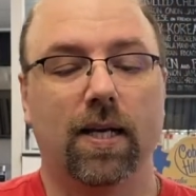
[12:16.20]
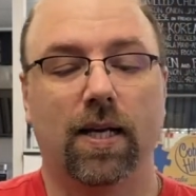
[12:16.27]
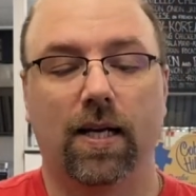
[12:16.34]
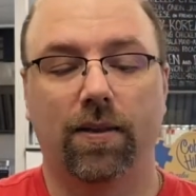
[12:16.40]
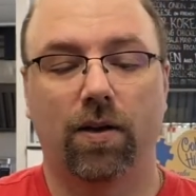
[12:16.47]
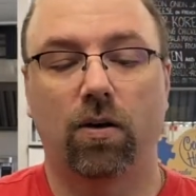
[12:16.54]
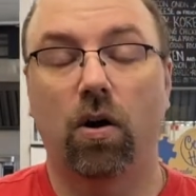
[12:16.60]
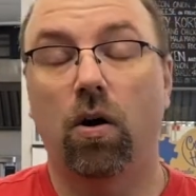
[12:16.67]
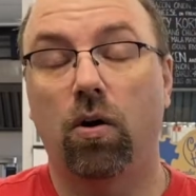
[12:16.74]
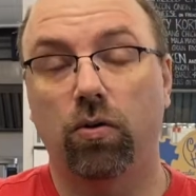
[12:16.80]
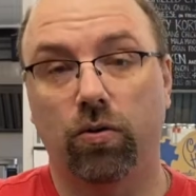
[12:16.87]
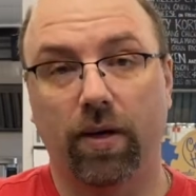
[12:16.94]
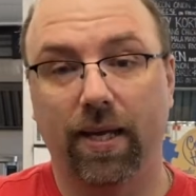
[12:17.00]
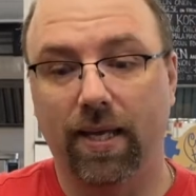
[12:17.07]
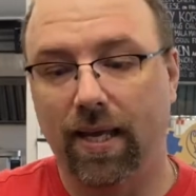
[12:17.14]
They're all
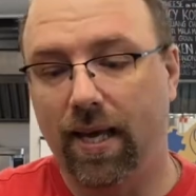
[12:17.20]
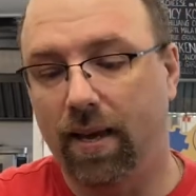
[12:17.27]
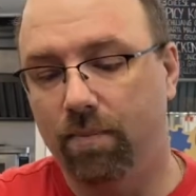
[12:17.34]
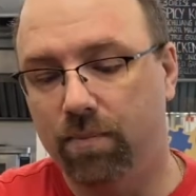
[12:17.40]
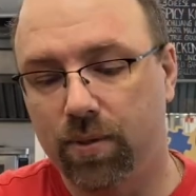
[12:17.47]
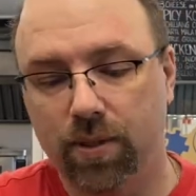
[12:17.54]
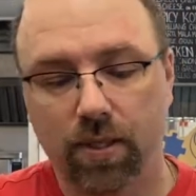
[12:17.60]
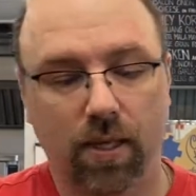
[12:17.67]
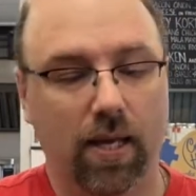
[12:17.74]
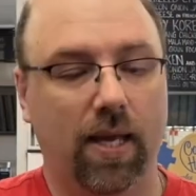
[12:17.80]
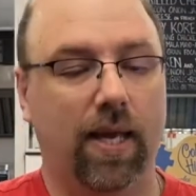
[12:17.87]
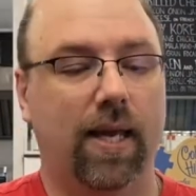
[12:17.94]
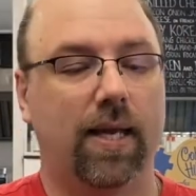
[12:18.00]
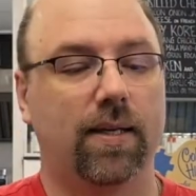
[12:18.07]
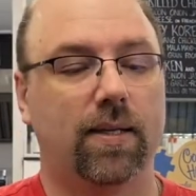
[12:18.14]
great games,
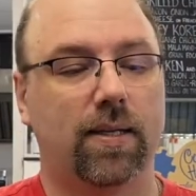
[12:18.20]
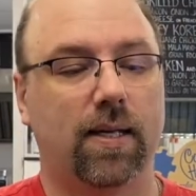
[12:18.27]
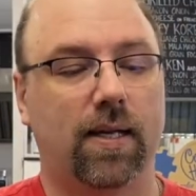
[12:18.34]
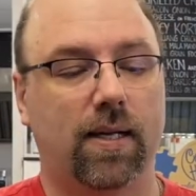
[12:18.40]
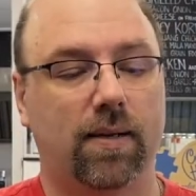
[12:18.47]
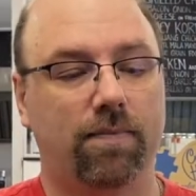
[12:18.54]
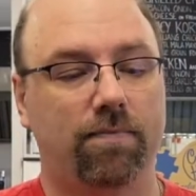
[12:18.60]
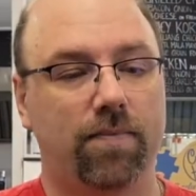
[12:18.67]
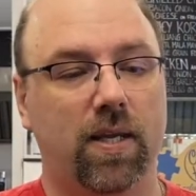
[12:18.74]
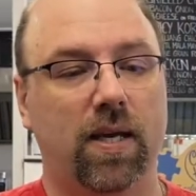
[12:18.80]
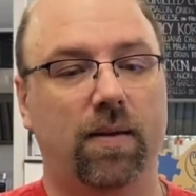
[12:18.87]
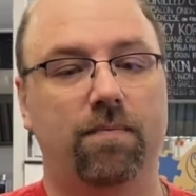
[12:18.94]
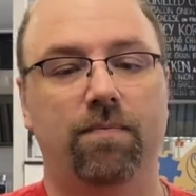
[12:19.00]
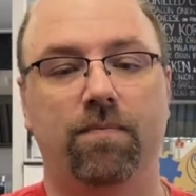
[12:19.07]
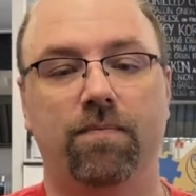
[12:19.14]
and
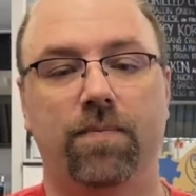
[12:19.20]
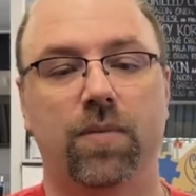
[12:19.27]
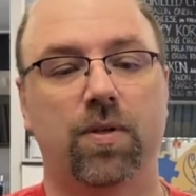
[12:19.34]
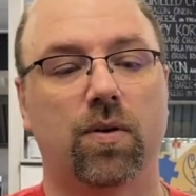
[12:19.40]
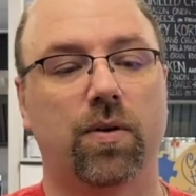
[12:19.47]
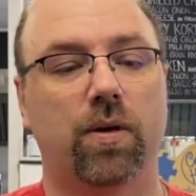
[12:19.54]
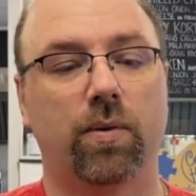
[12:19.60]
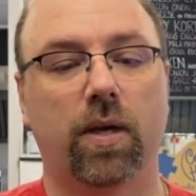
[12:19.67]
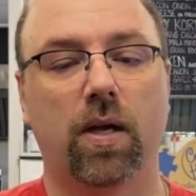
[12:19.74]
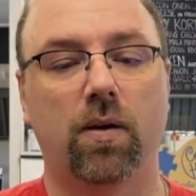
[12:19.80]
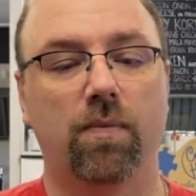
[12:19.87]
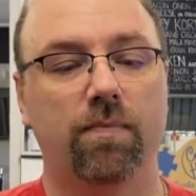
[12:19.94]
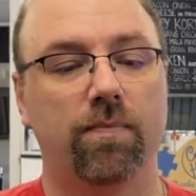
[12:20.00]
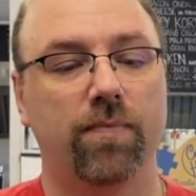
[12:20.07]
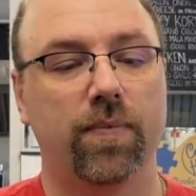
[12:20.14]
yeah, so there we
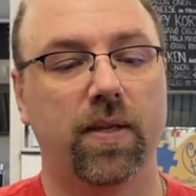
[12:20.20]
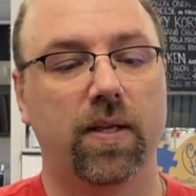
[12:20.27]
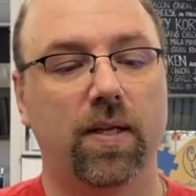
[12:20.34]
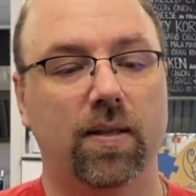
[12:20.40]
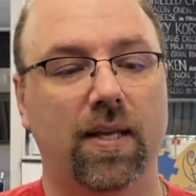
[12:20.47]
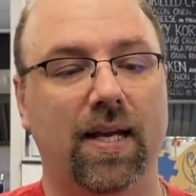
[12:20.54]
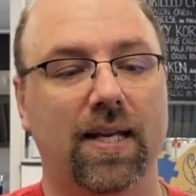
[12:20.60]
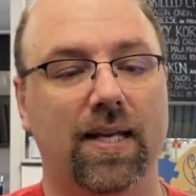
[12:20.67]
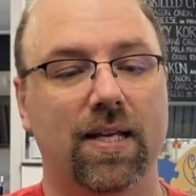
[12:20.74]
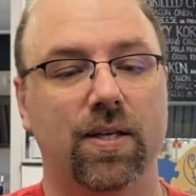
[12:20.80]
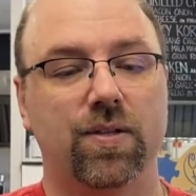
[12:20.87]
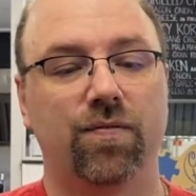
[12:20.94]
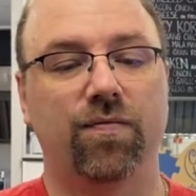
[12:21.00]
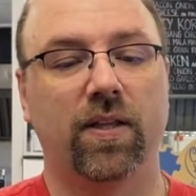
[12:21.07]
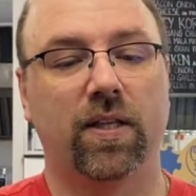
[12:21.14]
go. That
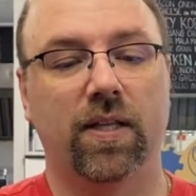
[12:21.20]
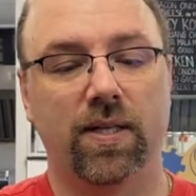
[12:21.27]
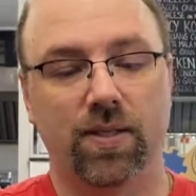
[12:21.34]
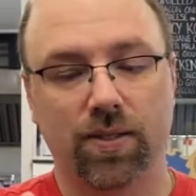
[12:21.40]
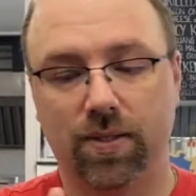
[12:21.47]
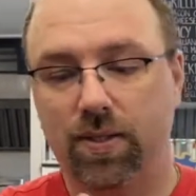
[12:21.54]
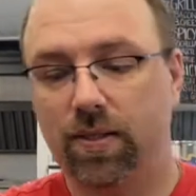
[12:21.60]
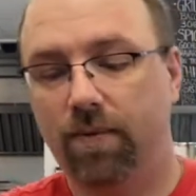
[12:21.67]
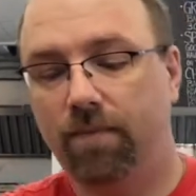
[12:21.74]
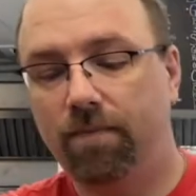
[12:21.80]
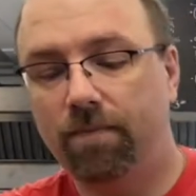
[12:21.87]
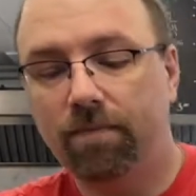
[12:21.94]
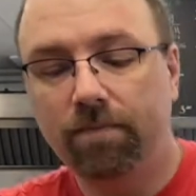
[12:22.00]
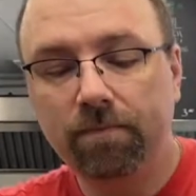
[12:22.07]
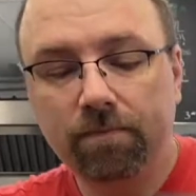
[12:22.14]
is Villainous.
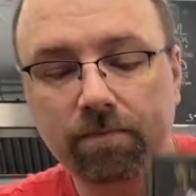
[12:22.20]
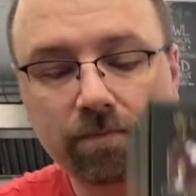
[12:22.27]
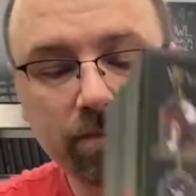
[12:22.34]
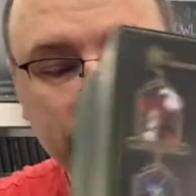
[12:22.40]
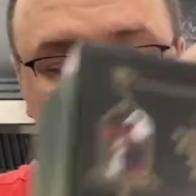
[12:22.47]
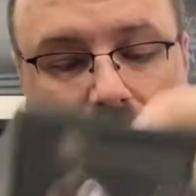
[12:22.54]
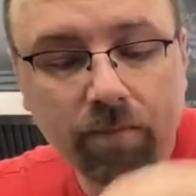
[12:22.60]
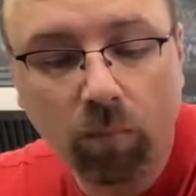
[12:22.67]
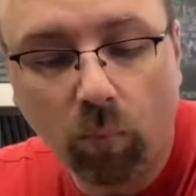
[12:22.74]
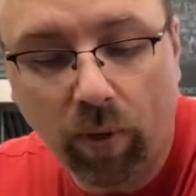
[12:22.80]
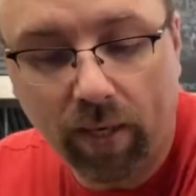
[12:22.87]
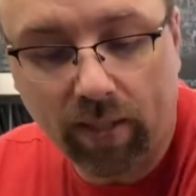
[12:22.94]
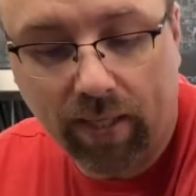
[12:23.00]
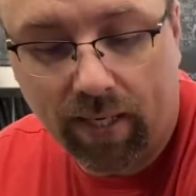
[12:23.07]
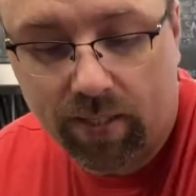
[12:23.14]

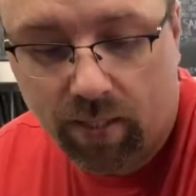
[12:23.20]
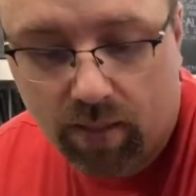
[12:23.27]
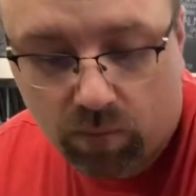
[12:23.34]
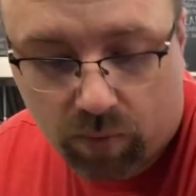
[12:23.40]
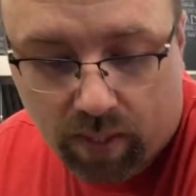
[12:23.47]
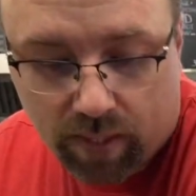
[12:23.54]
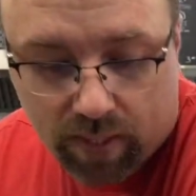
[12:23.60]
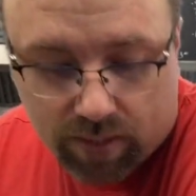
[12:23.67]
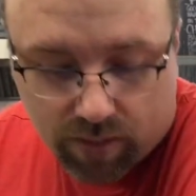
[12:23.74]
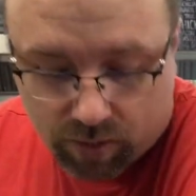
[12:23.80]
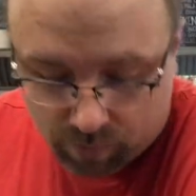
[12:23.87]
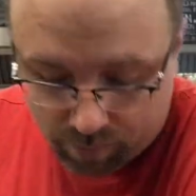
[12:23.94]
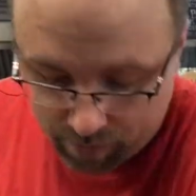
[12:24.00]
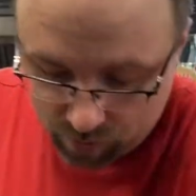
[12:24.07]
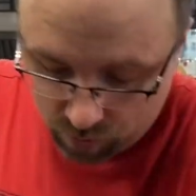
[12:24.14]
One, like I said, one of these is
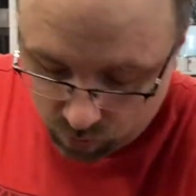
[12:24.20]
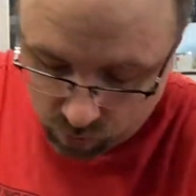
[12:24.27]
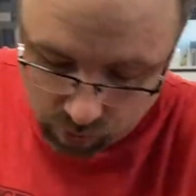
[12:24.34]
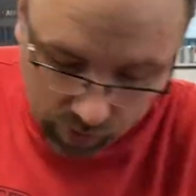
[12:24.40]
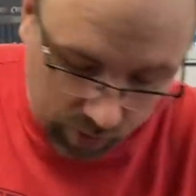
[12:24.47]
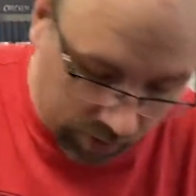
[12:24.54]
special ordered.